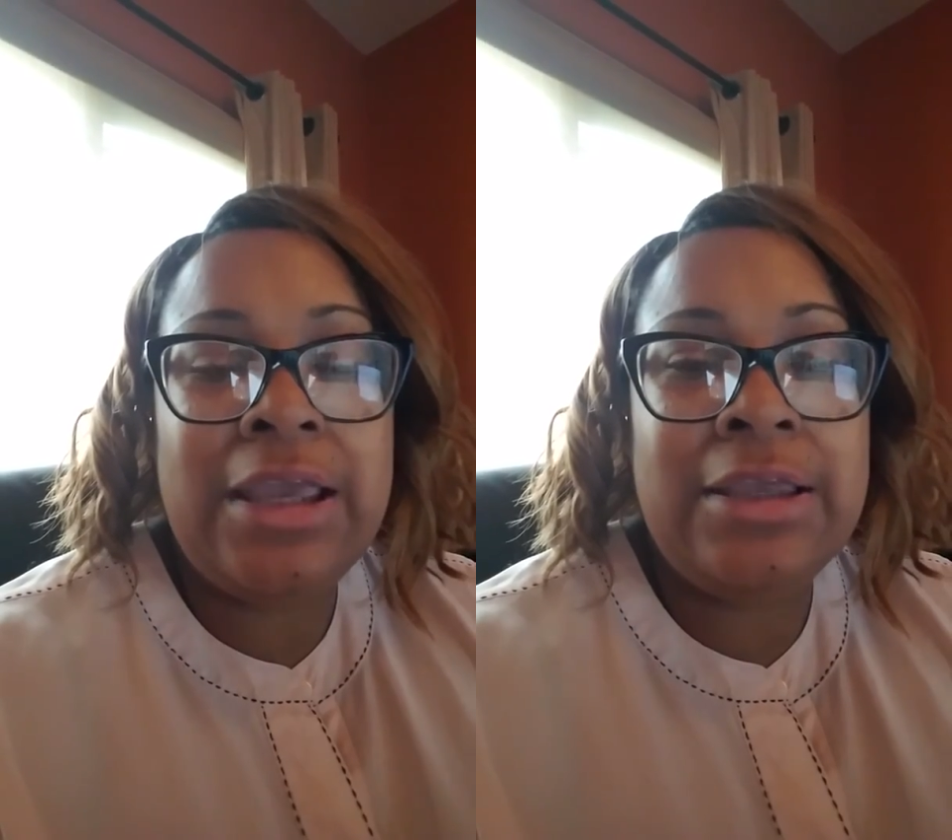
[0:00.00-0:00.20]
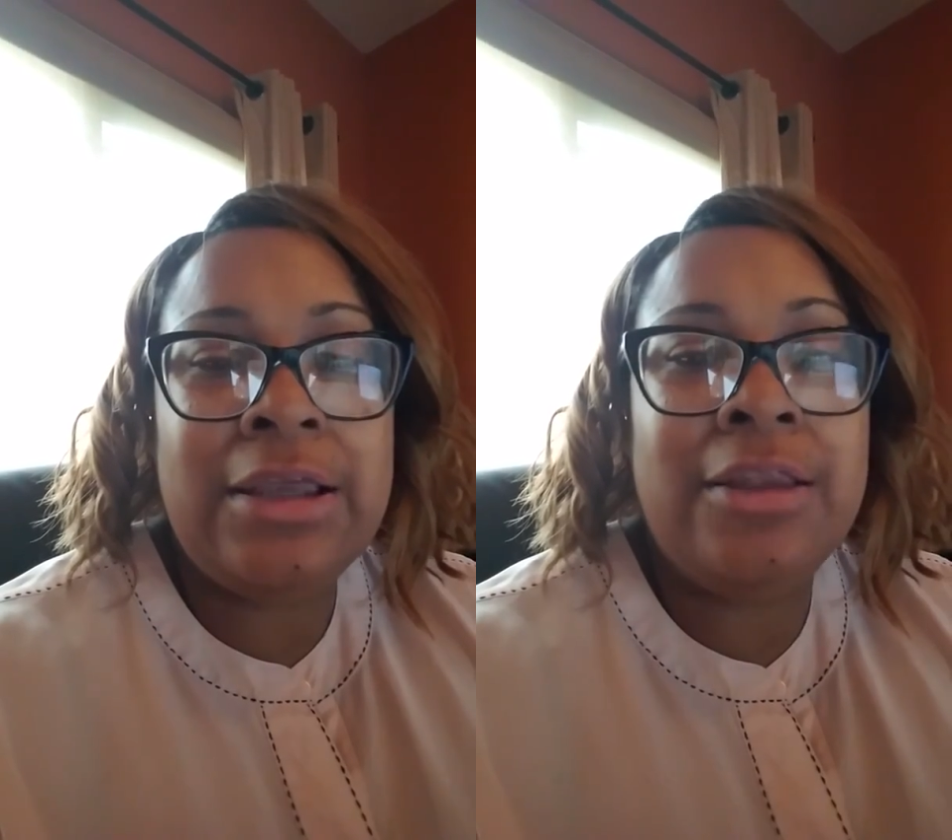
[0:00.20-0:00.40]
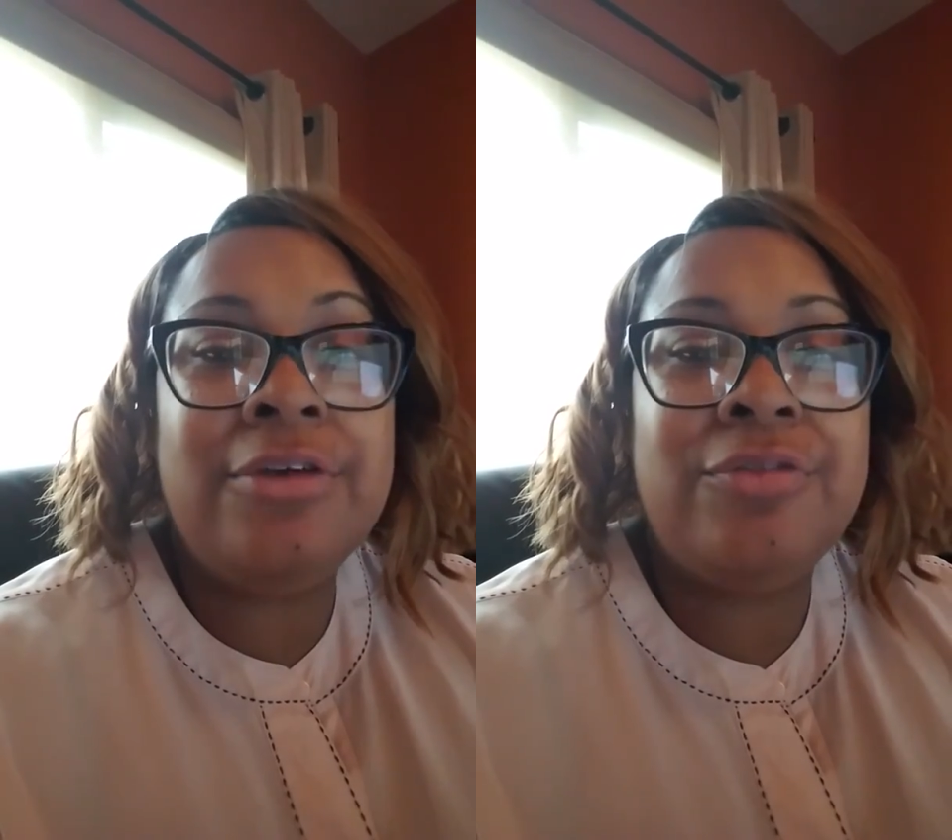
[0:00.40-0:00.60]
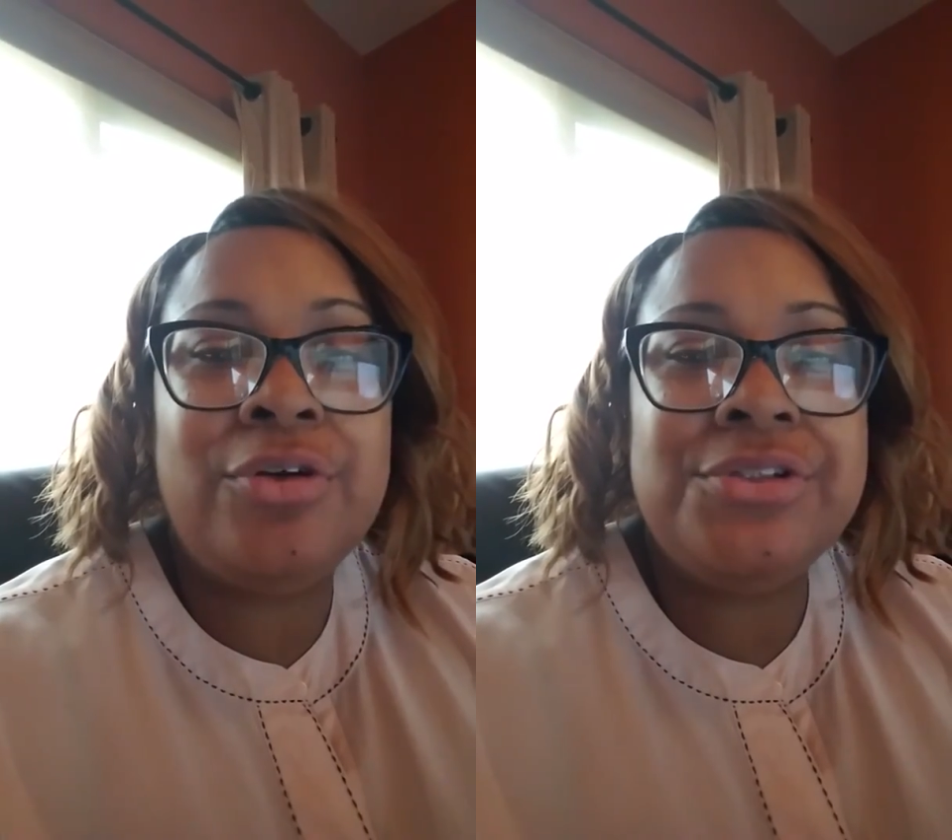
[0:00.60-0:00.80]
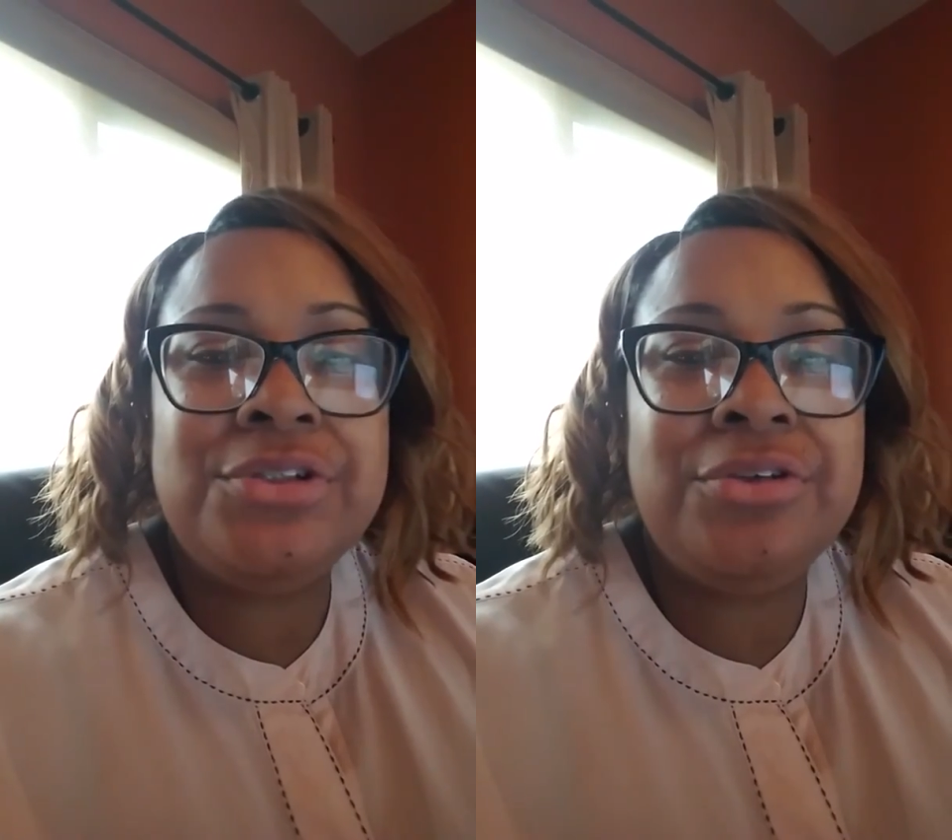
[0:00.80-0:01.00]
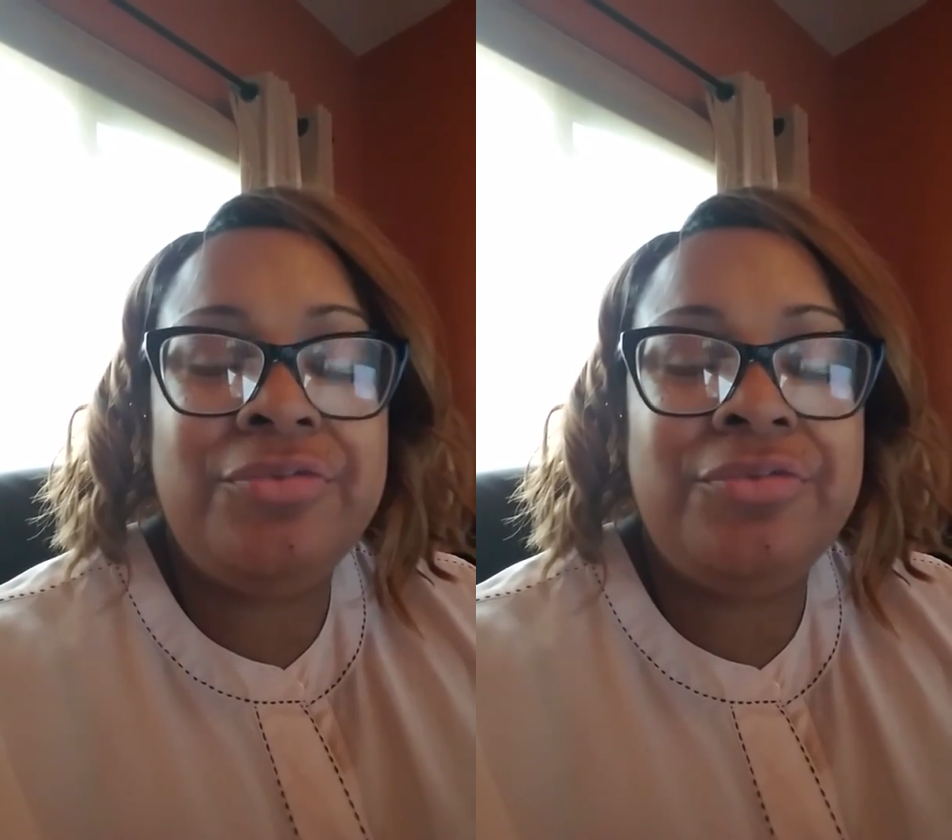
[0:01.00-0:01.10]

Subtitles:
and I look forward to your